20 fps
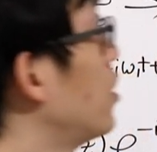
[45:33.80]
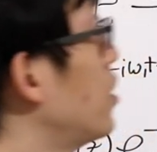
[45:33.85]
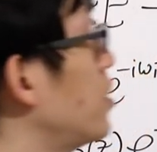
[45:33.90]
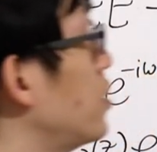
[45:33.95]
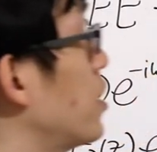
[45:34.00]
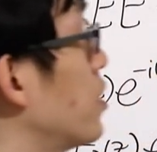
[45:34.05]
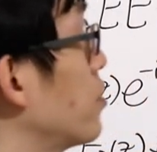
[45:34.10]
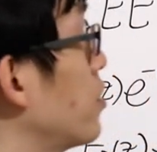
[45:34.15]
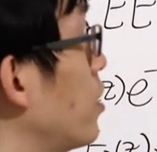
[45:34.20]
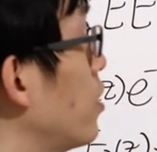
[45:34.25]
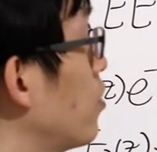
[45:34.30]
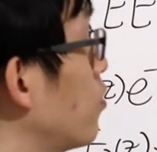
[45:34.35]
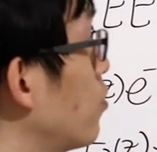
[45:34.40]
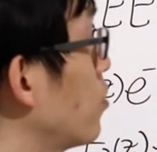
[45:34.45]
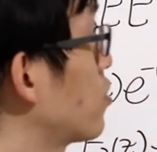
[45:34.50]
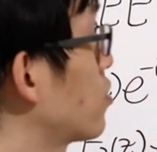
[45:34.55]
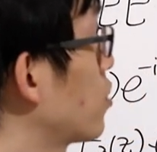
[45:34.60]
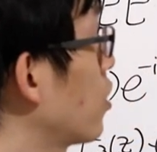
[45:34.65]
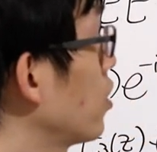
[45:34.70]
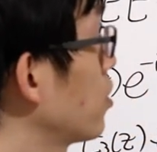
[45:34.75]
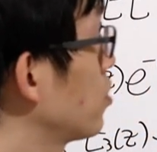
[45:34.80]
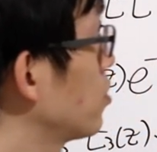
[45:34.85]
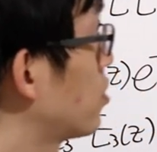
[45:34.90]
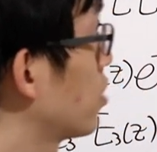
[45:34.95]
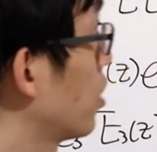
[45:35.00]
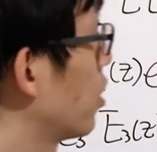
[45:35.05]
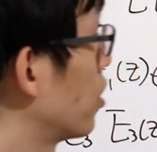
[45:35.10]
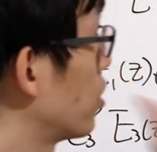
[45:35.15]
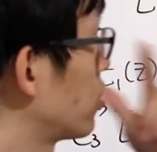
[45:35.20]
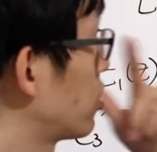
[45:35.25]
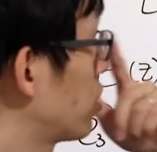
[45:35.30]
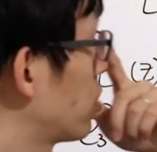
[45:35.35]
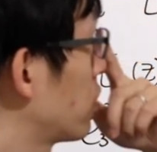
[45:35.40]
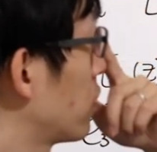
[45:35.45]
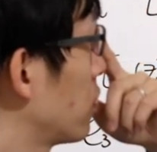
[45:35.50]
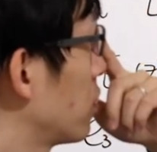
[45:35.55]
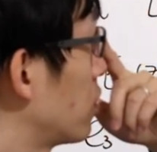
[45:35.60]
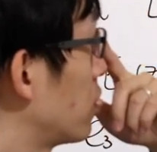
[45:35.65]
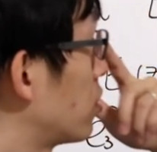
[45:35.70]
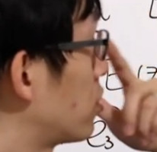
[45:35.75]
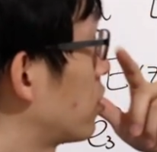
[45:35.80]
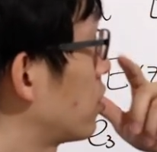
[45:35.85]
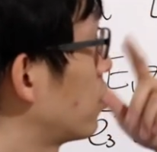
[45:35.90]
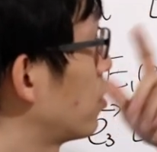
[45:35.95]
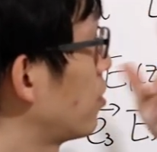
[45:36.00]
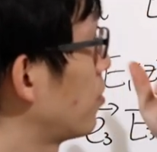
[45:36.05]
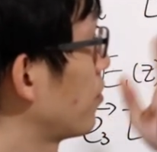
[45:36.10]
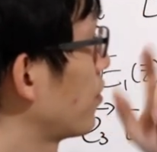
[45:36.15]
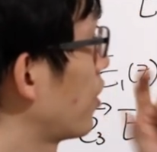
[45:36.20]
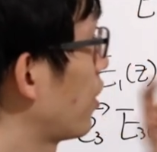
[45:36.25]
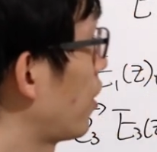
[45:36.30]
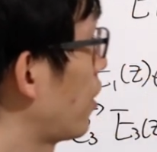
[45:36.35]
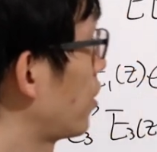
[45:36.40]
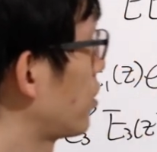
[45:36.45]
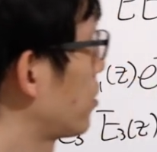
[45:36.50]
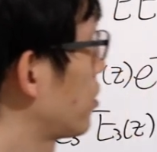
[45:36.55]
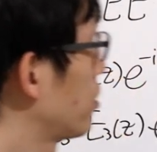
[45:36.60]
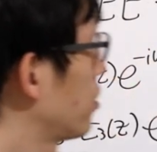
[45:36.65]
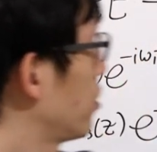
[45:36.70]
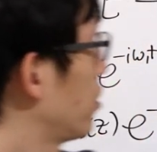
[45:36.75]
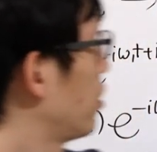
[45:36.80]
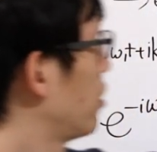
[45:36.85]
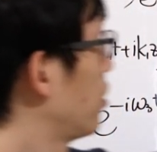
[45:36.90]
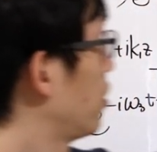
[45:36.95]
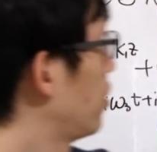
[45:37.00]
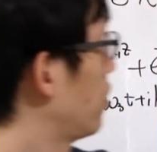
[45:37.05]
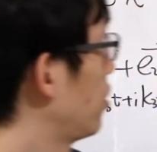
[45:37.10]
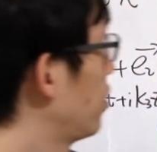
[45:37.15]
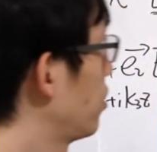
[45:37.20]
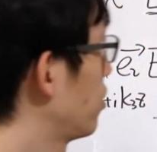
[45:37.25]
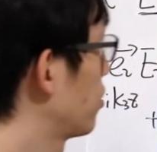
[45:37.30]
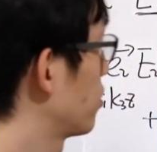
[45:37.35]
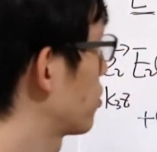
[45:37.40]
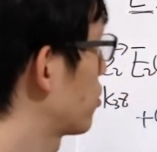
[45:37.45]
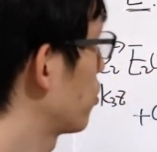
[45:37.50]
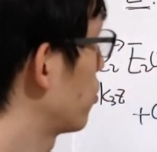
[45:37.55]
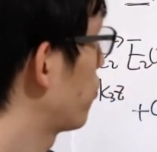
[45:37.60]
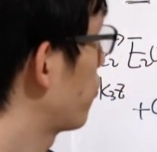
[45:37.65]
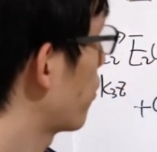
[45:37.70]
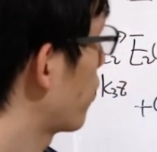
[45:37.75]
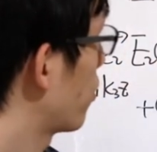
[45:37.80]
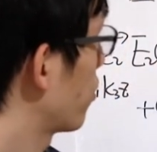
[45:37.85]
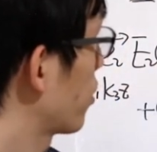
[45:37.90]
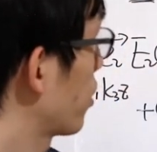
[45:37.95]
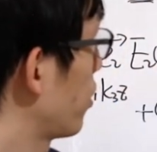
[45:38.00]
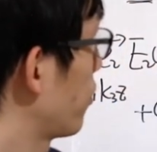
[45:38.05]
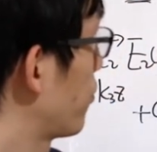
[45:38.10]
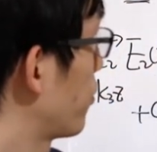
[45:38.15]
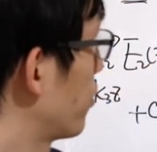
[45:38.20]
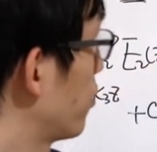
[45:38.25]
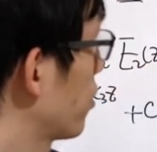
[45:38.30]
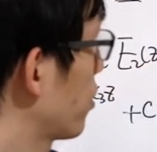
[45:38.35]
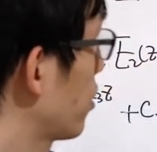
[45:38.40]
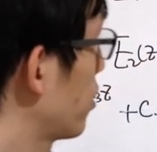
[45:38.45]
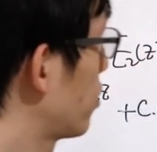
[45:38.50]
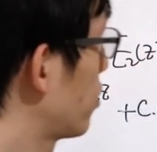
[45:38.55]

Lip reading: Now then we start to touch the term that so far, okay, if you look at